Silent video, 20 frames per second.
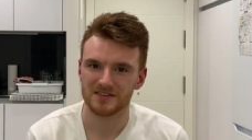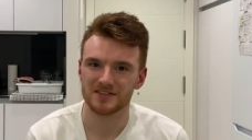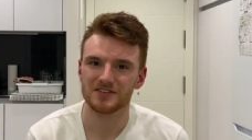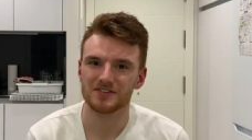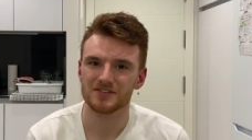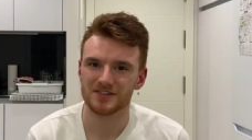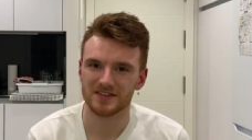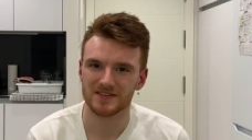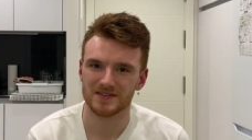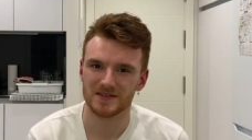
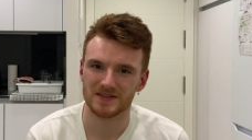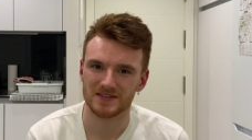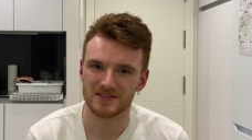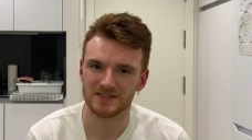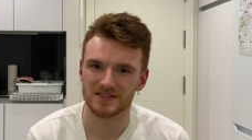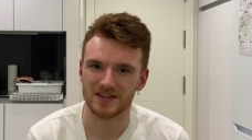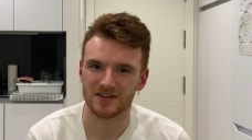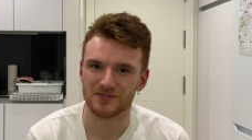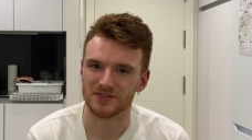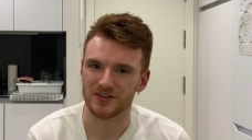interesting
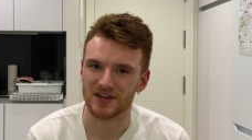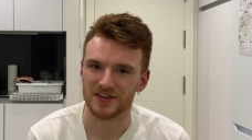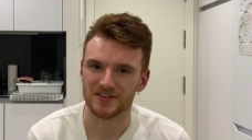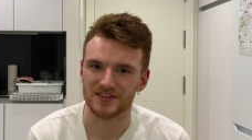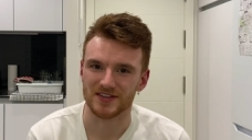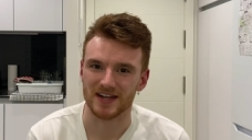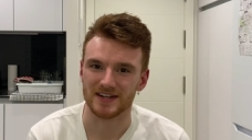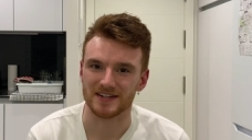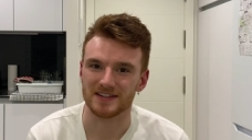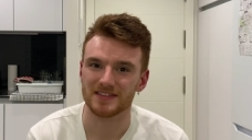stuff there,
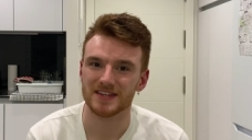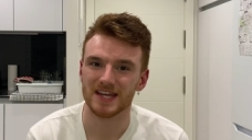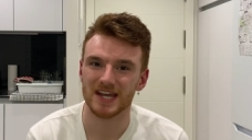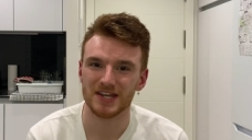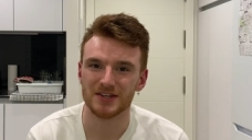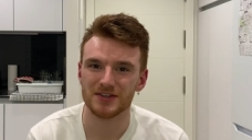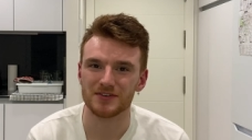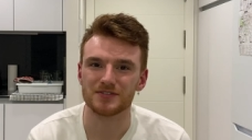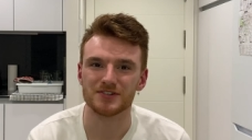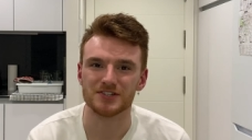Sandy.
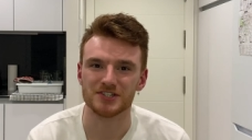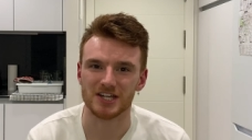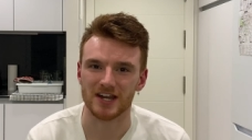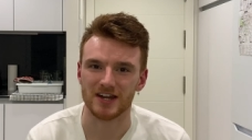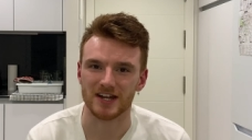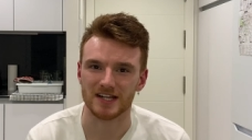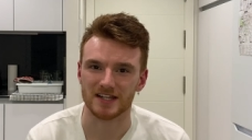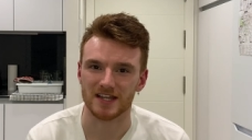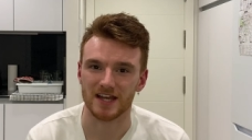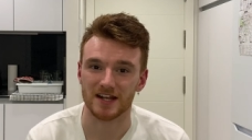Thank you for
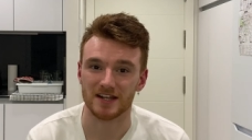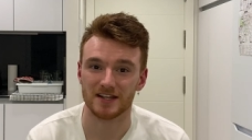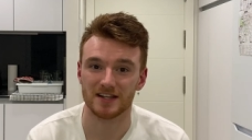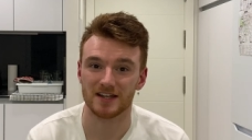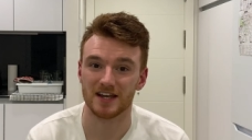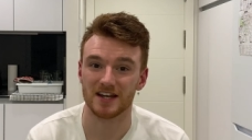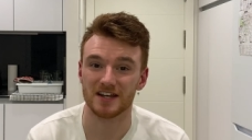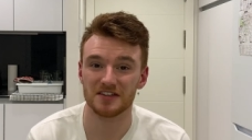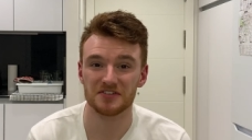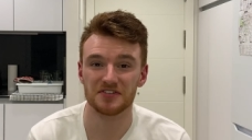sharing that.
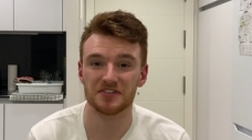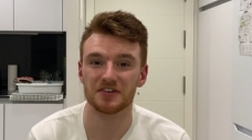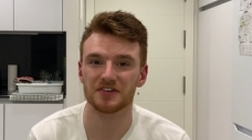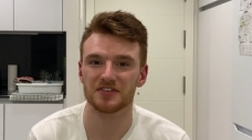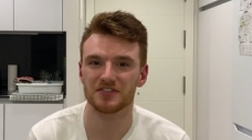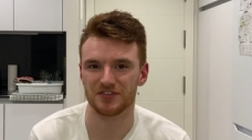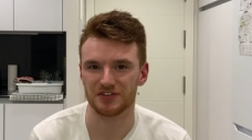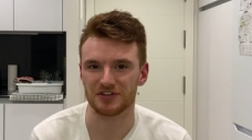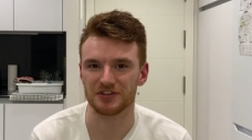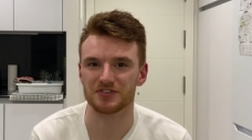And as you
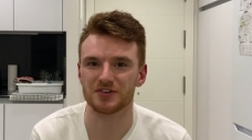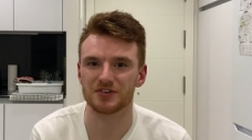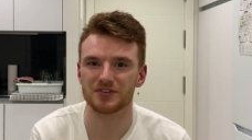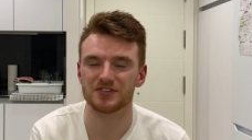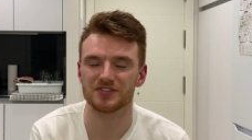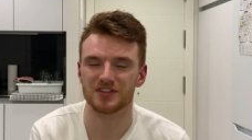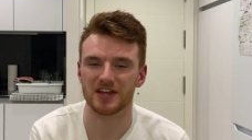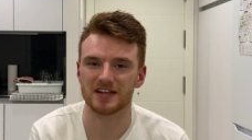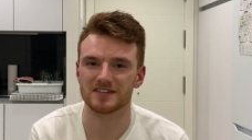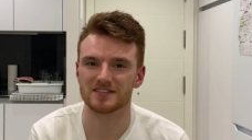can see,
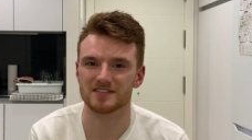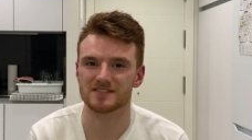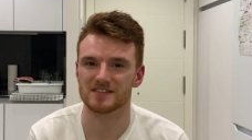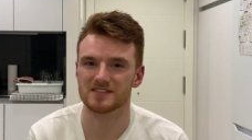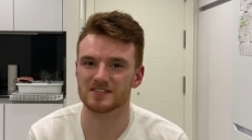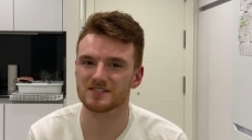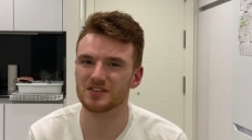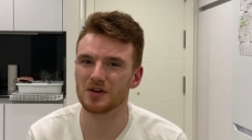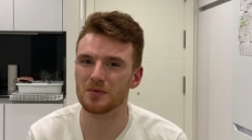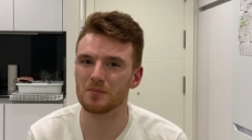those sectors are
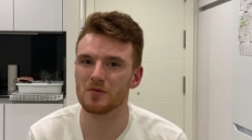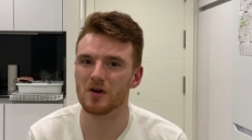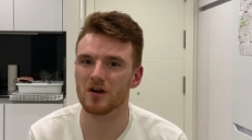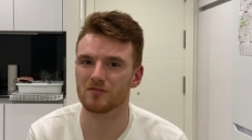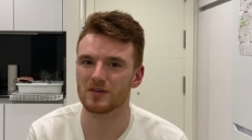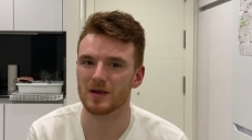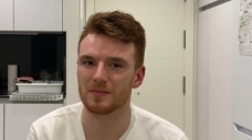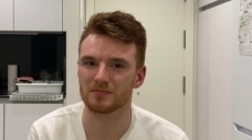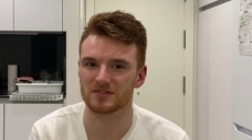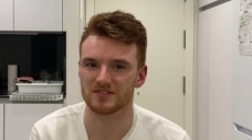somewhat not
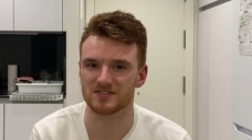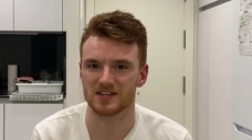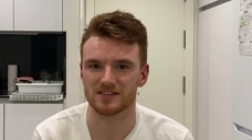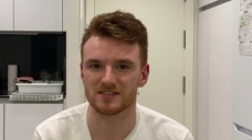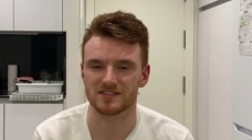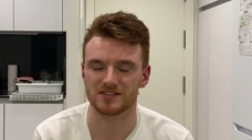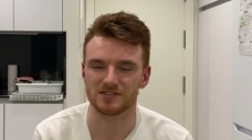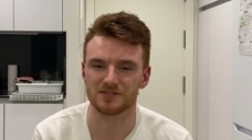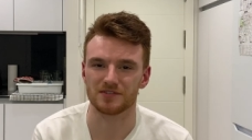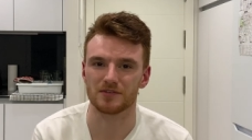
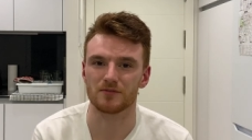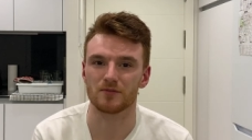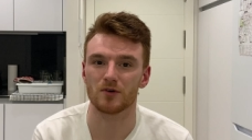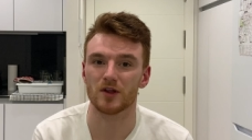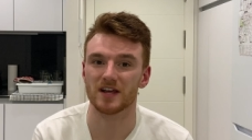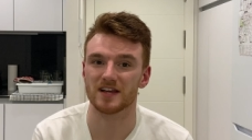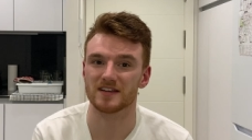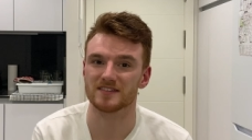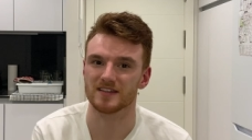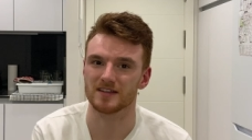representative of
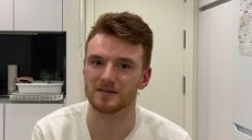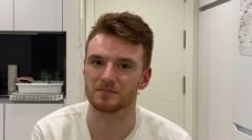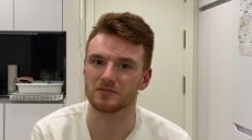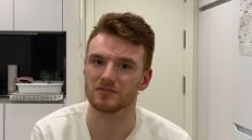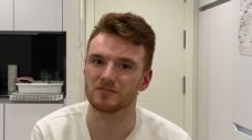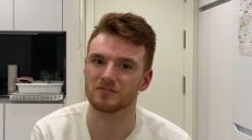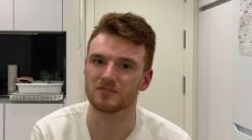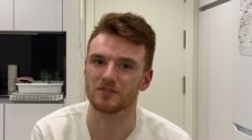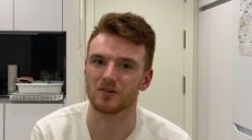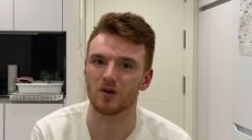what I said
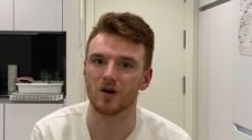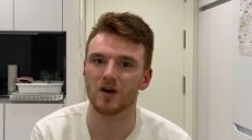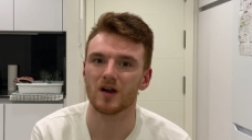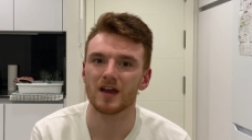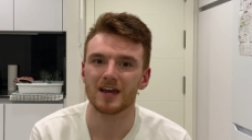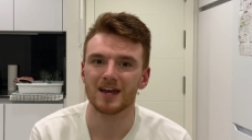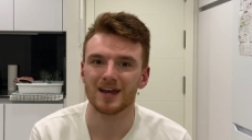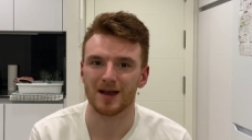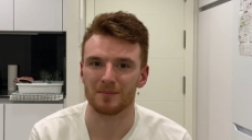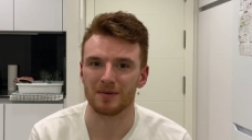before
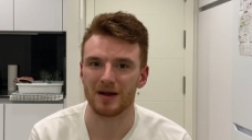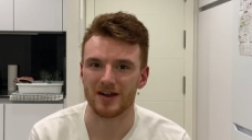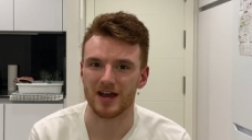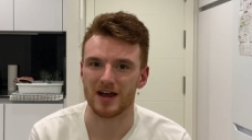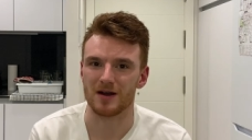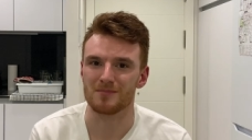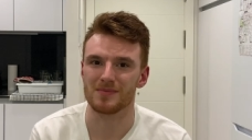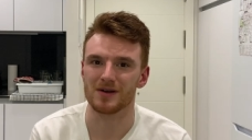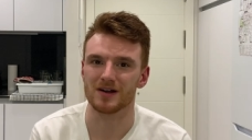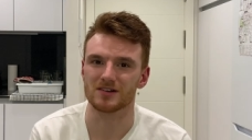about
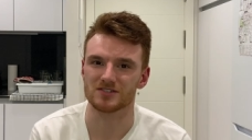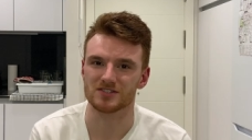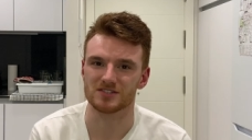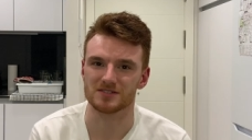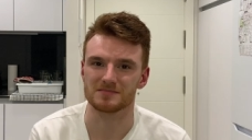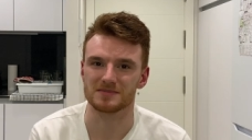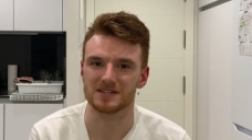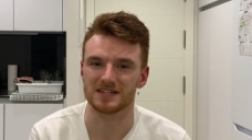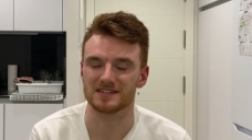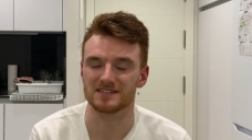how
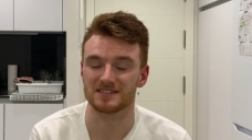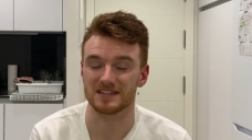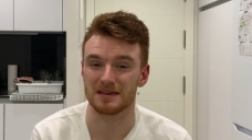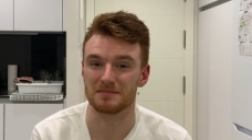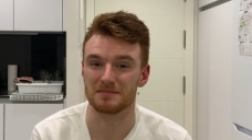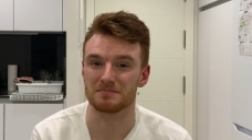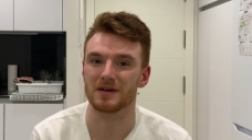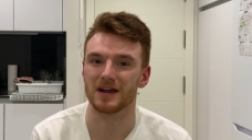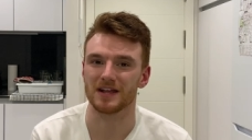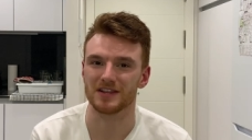Belgium is a
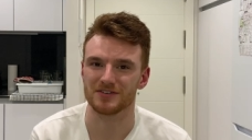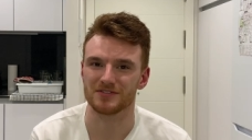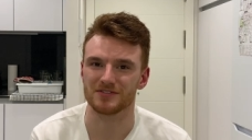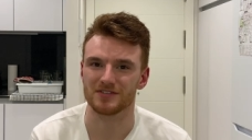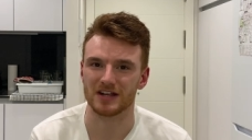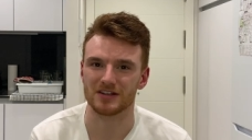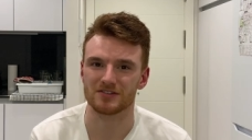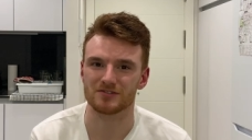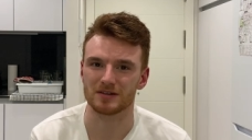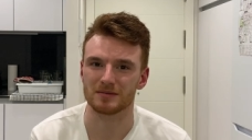
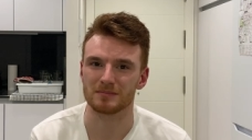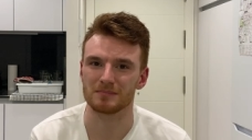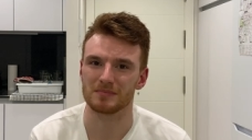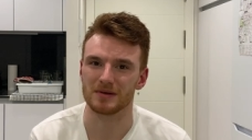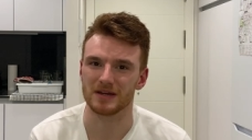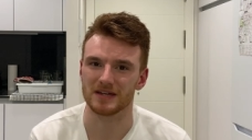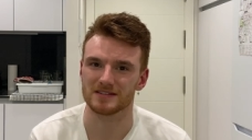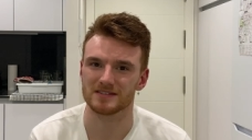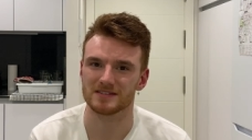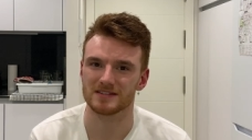manufacturing
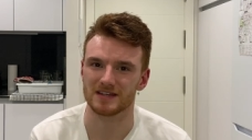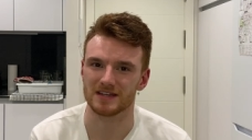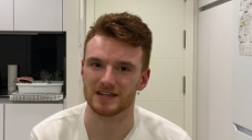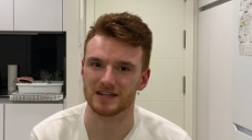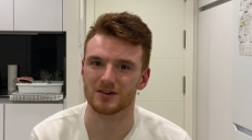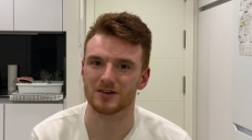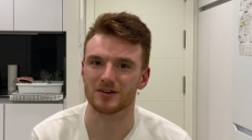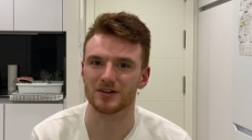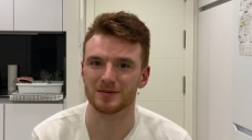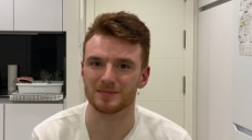based
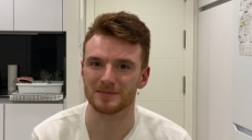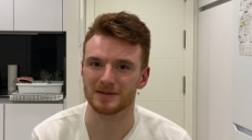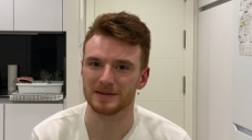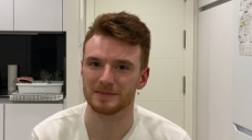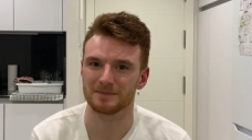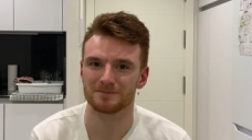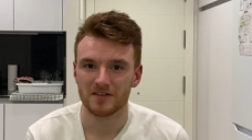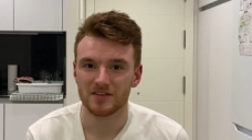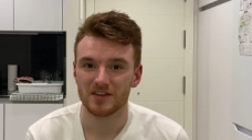economy.